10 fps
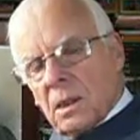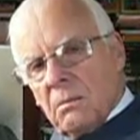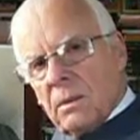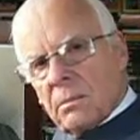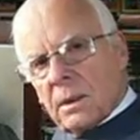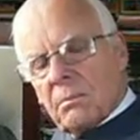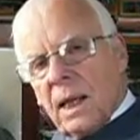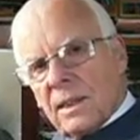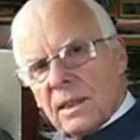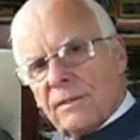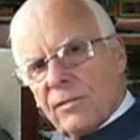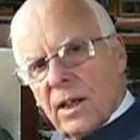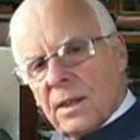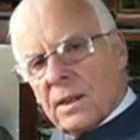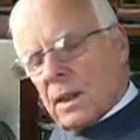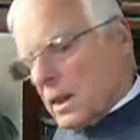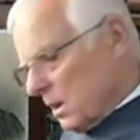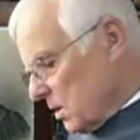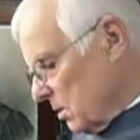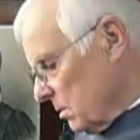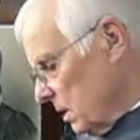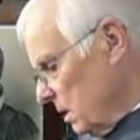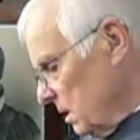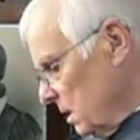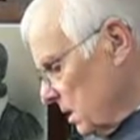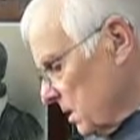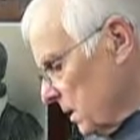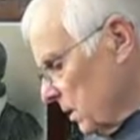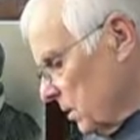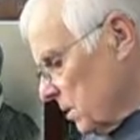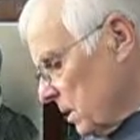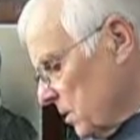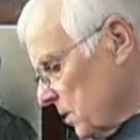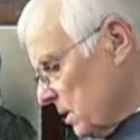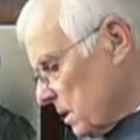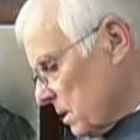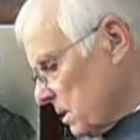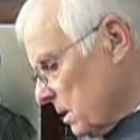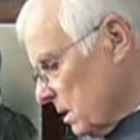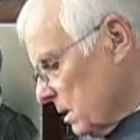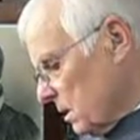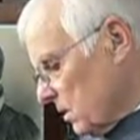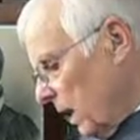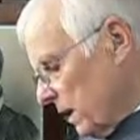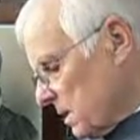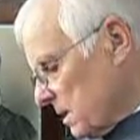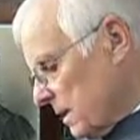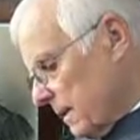commitment, my dear friend, to the, to the Lord Jesus Christ?